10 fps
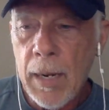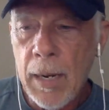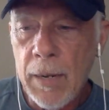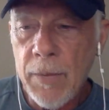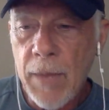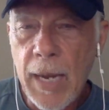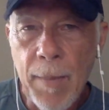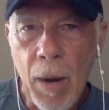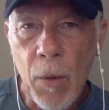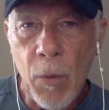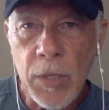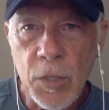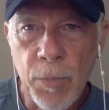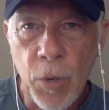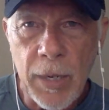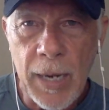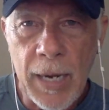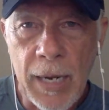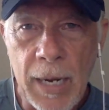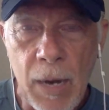uh, they came out with this book. And,
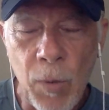and